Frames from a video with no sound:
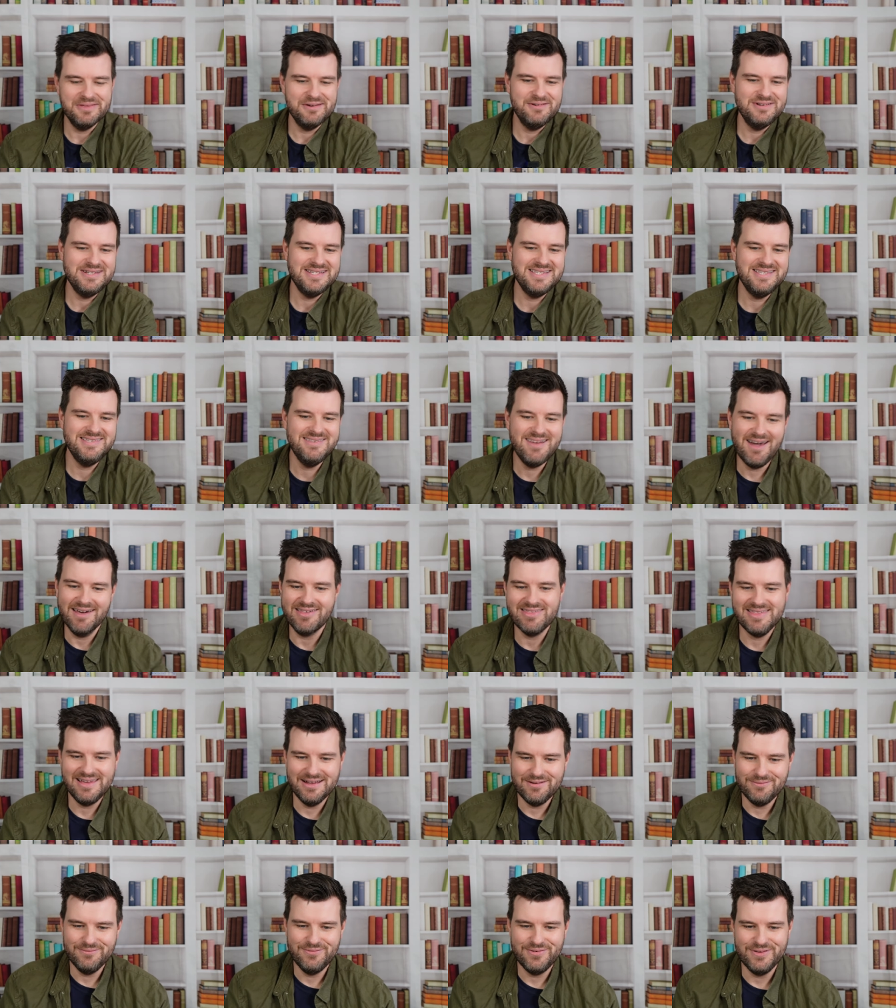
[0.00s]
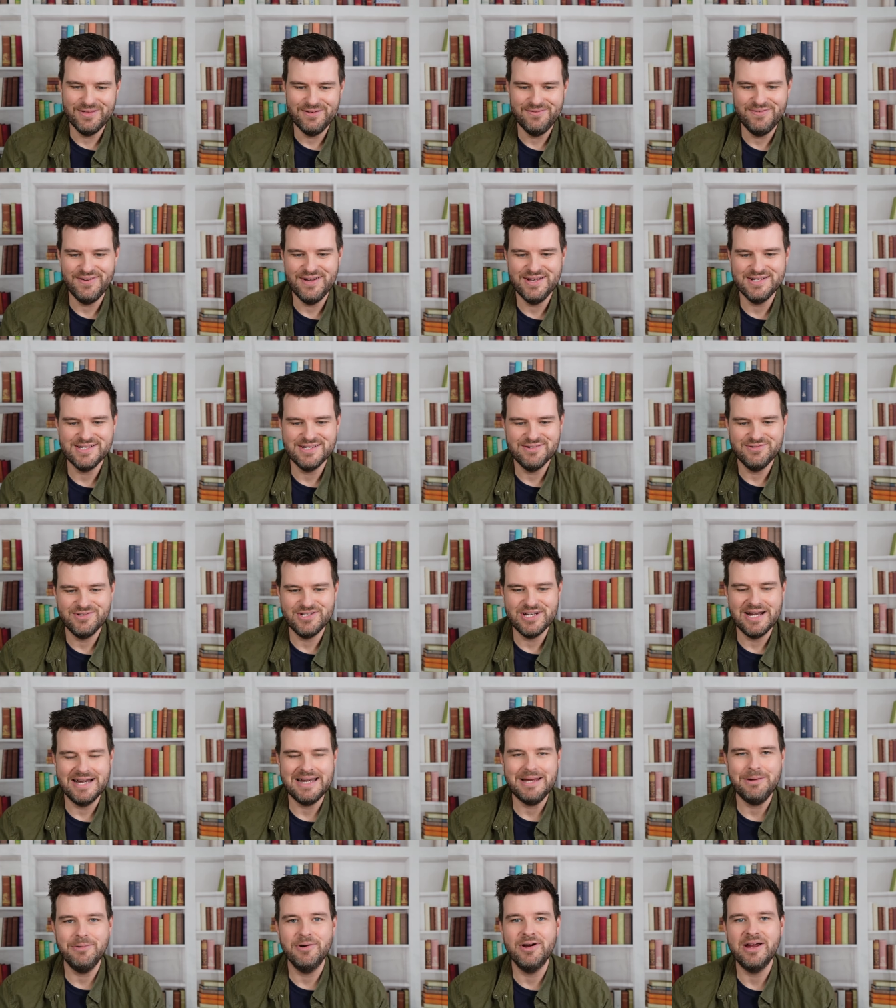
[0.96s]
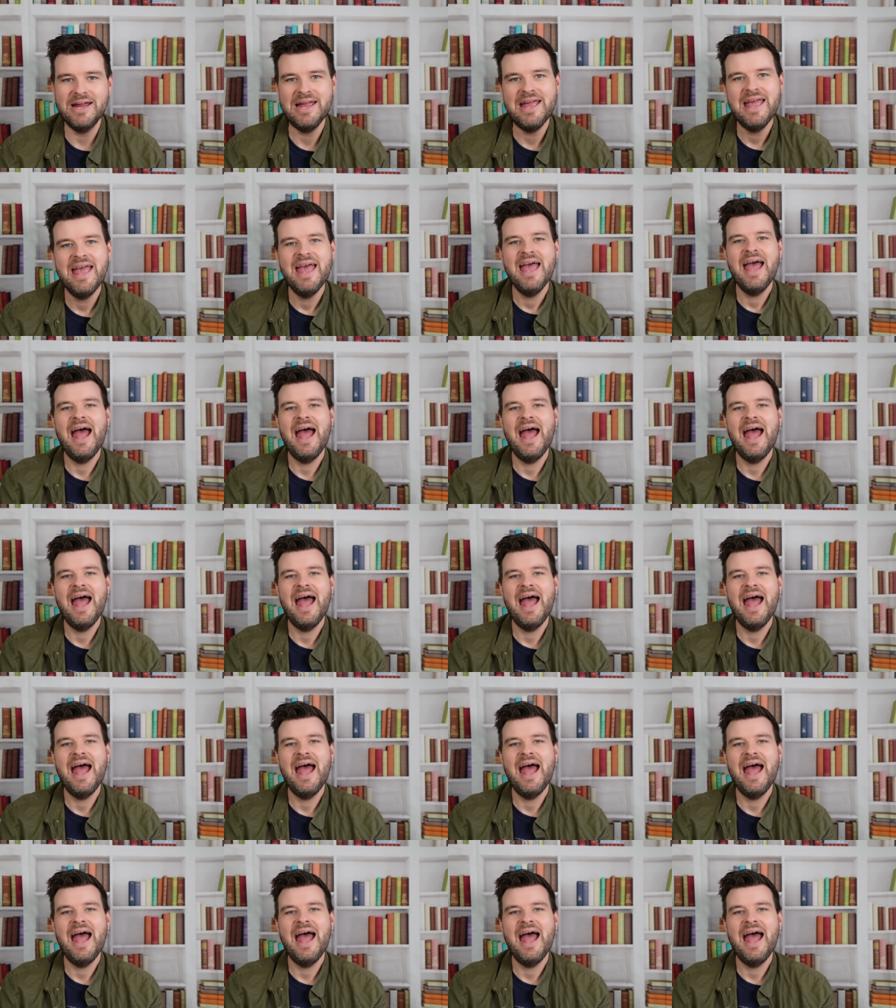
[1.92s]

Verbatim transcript: there is nothing for the 1st of January,